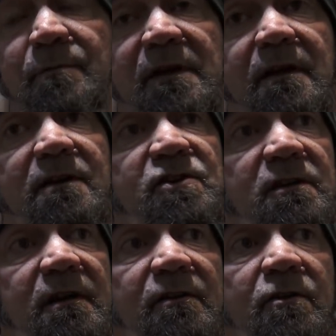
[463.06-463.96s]

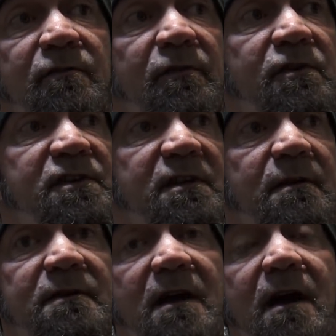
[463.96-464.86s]
application there. No
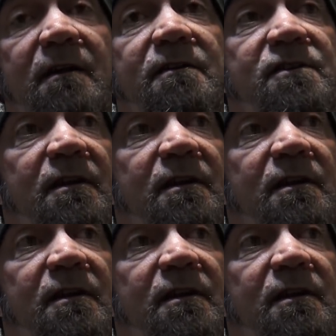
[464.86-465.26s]
first-hand knowledge.